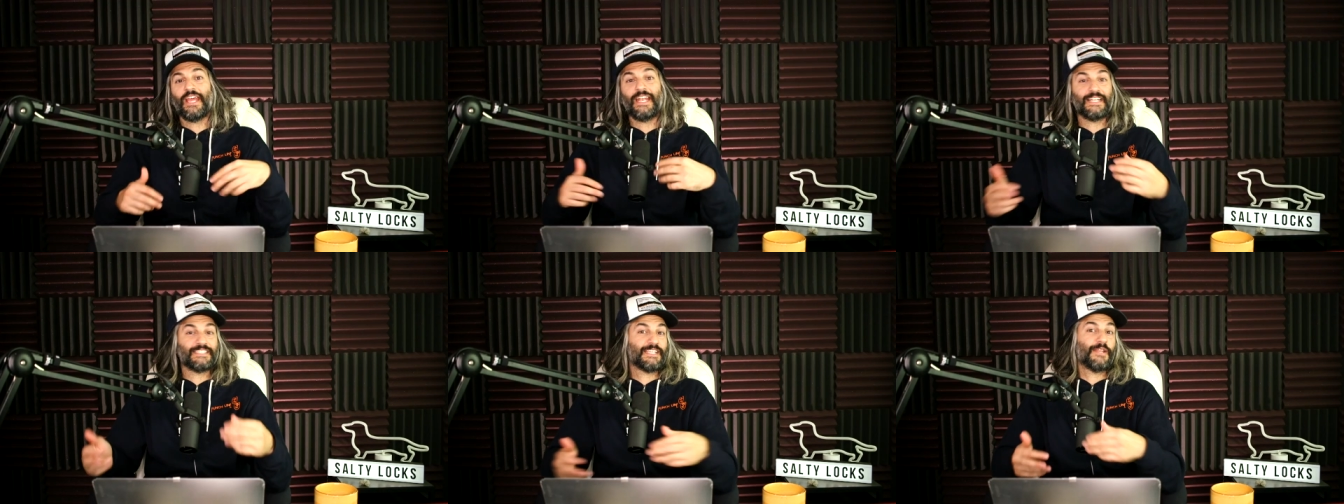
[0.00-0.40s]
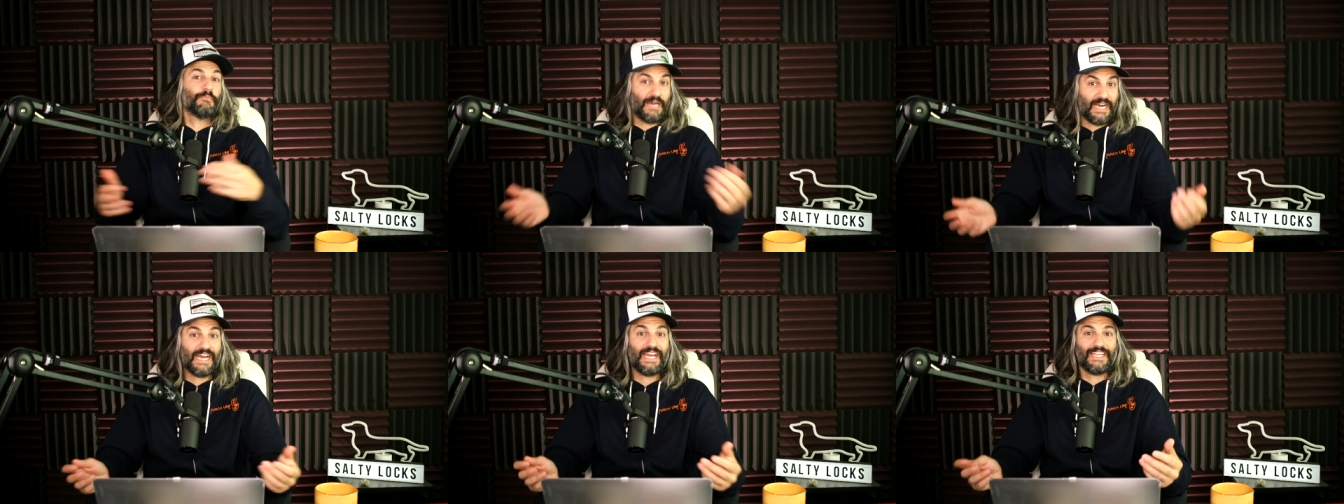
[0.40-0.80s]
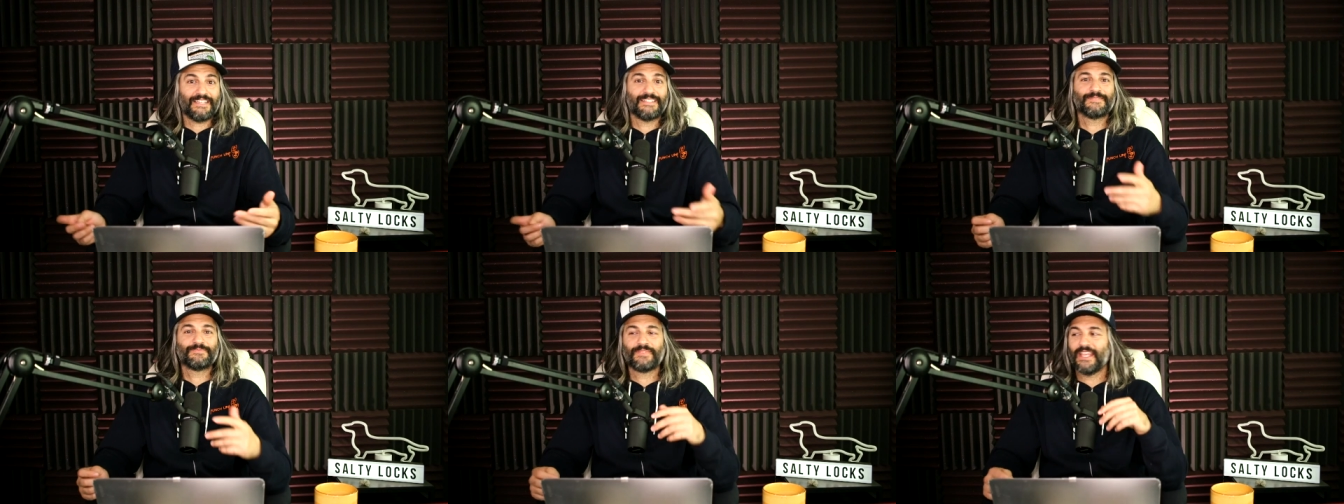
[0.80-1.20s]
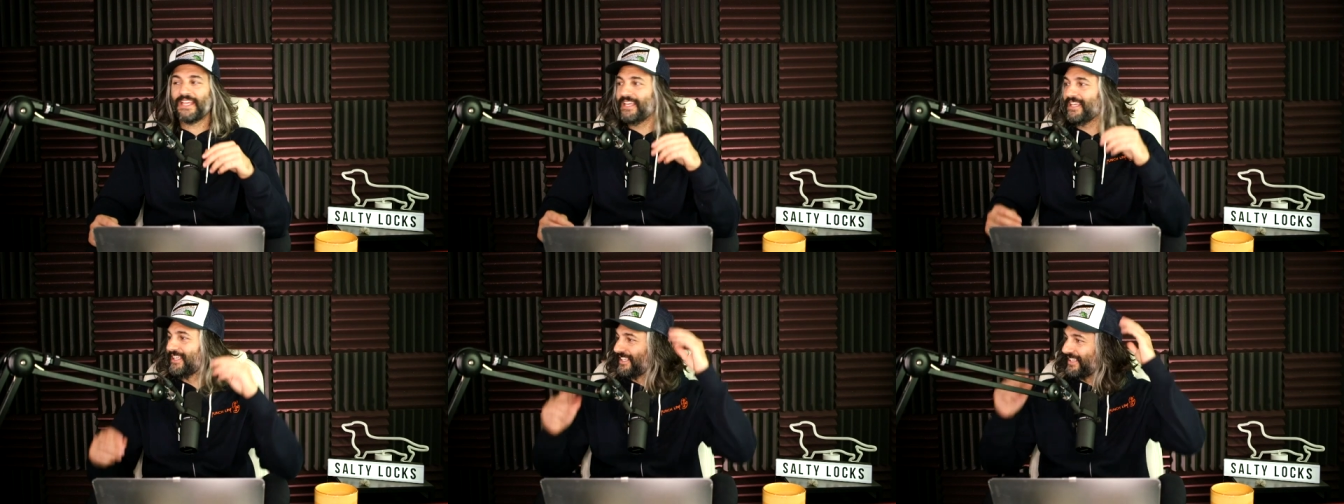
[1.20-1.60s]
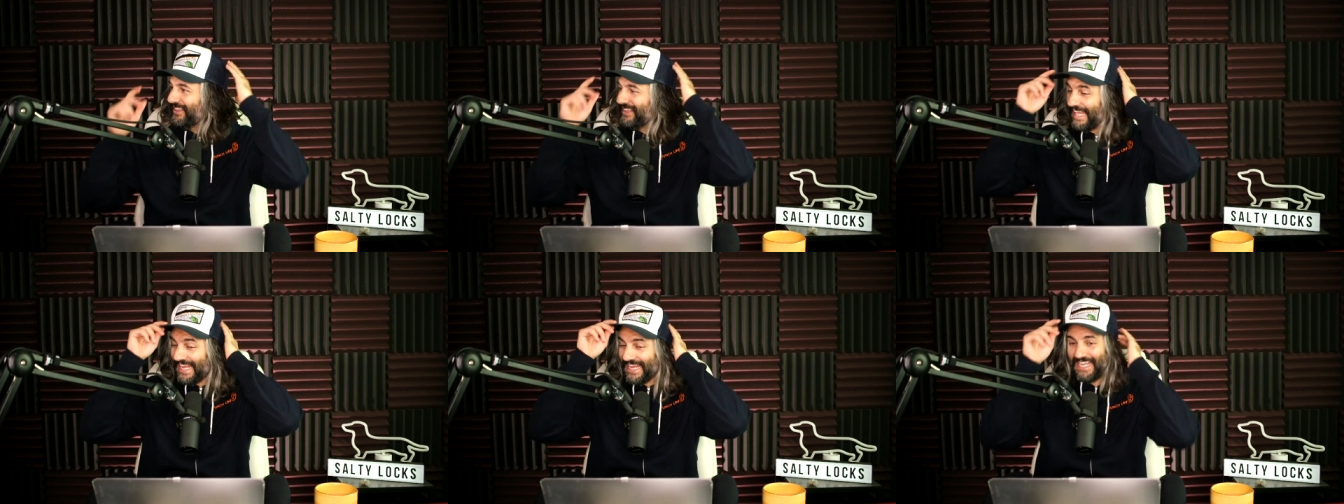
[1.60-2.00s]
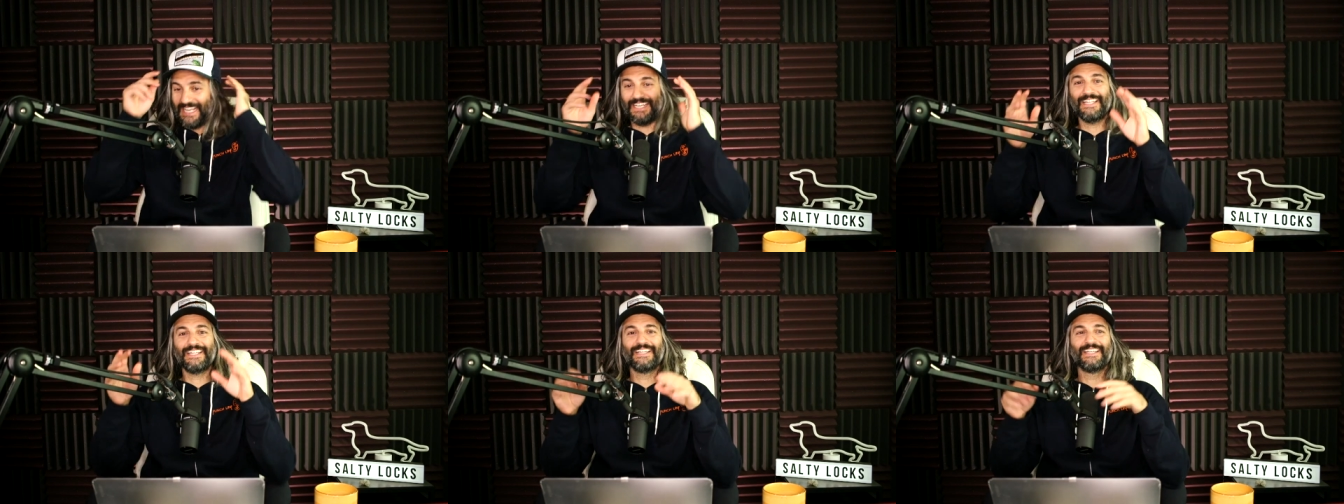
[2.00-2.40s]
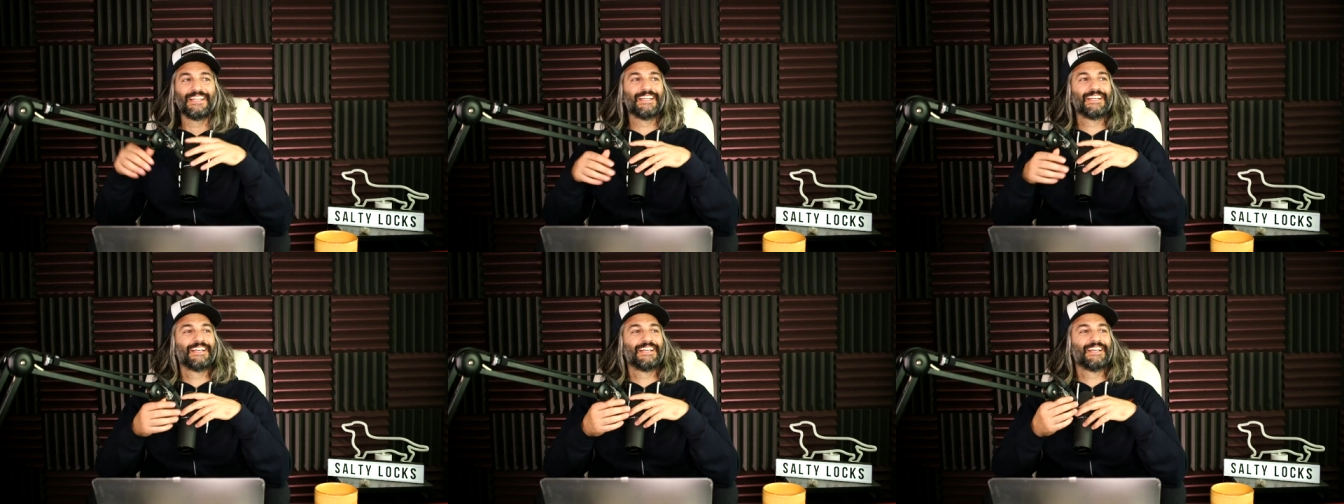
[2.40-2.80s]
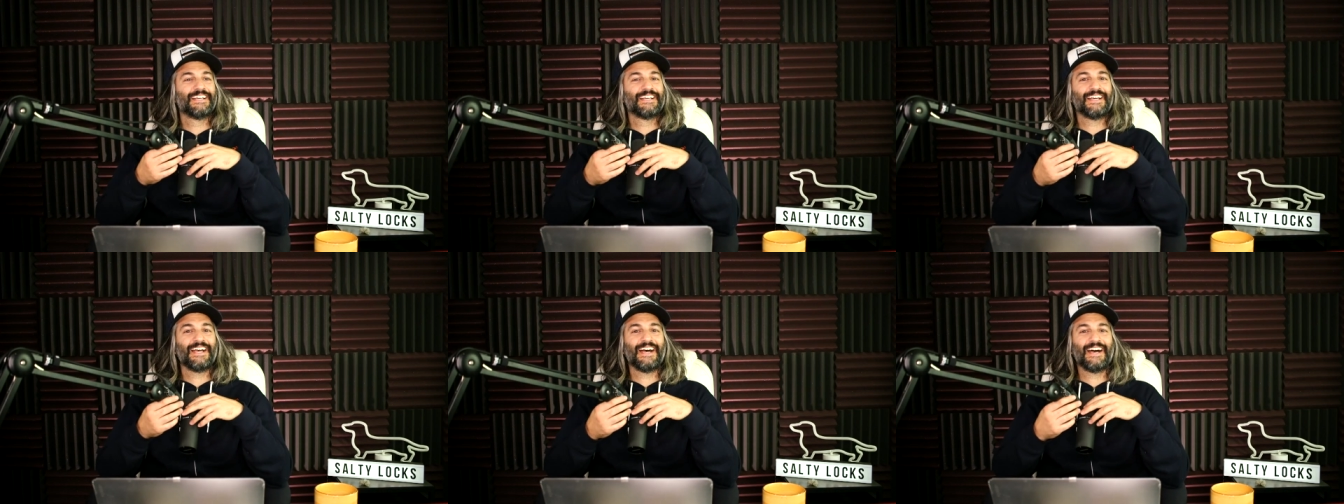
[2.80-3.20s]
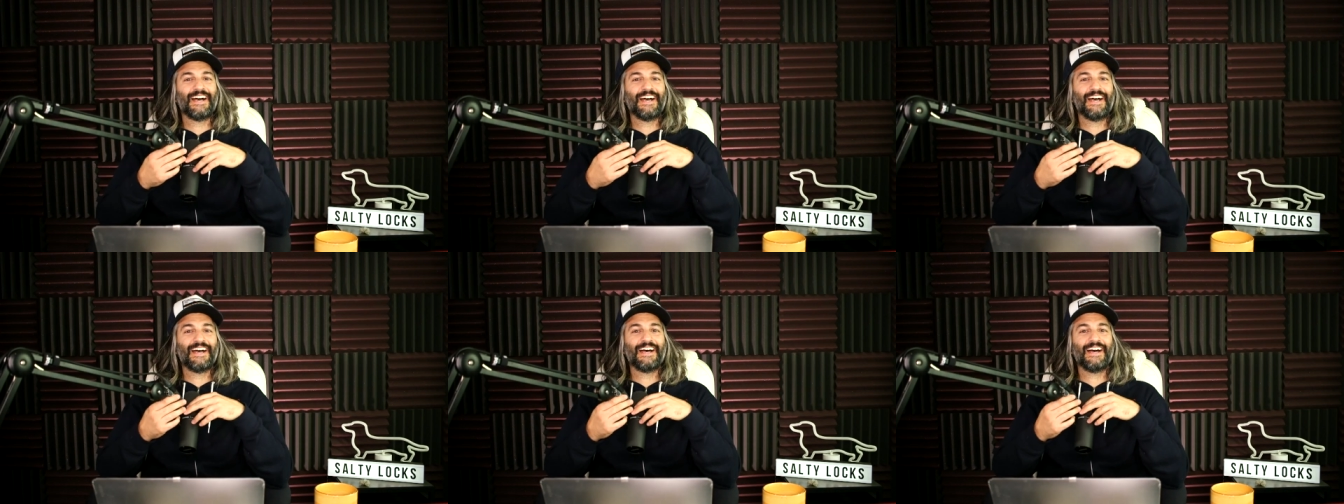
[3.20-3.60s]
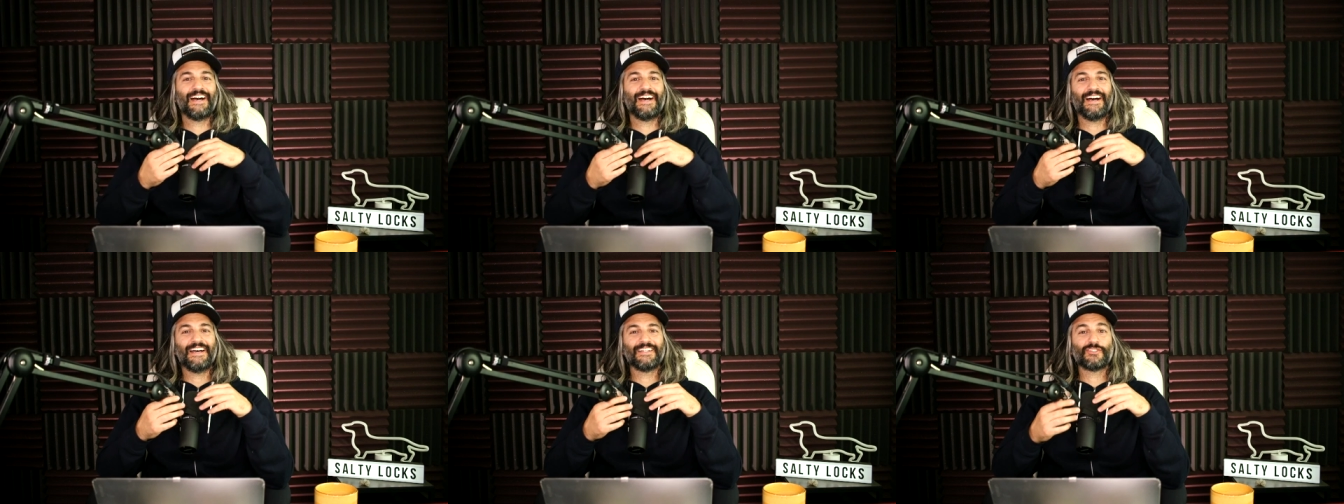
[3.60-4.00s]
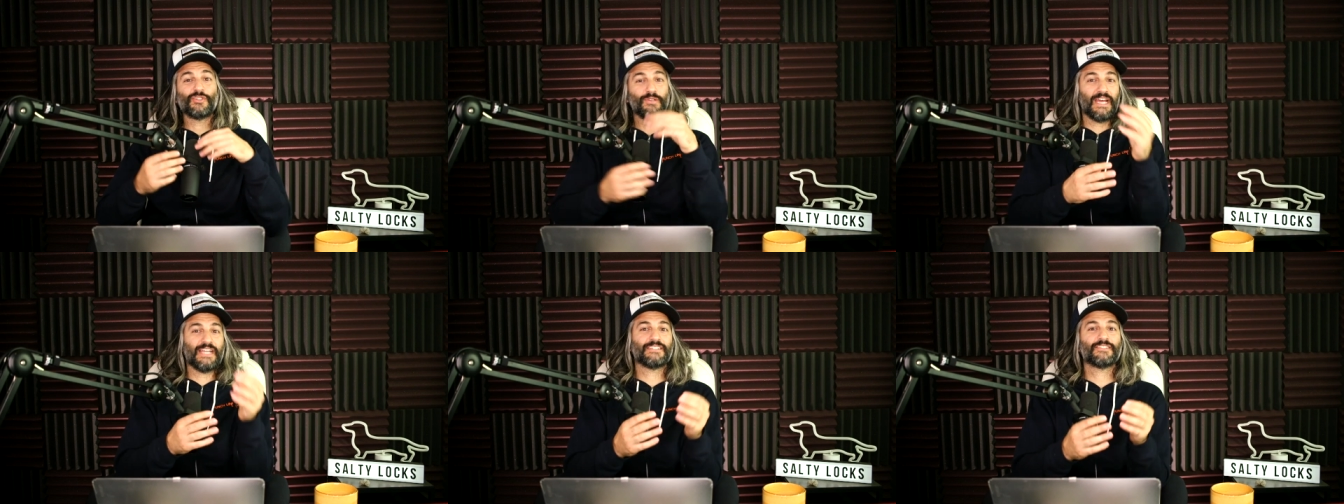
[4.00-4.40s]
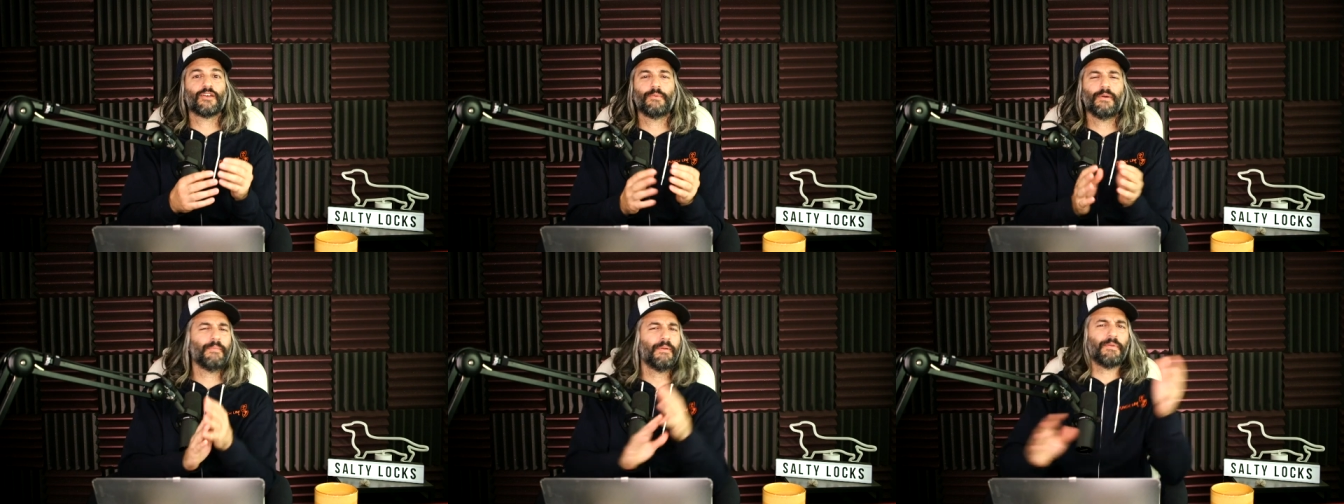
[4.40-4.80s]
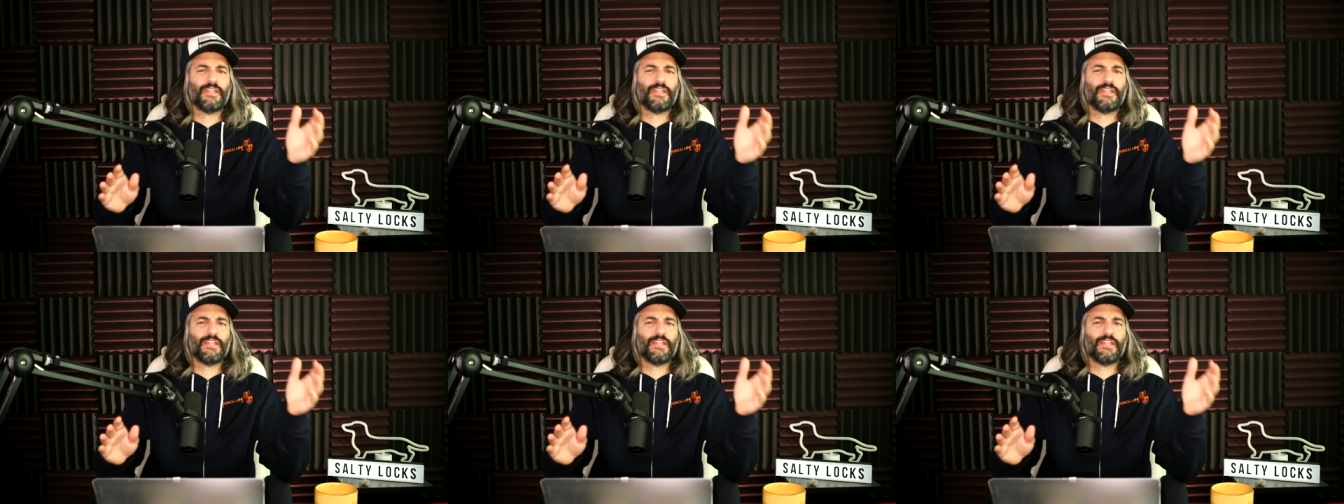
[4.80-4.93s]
And I said, bye. Then 2 nights go by, maybe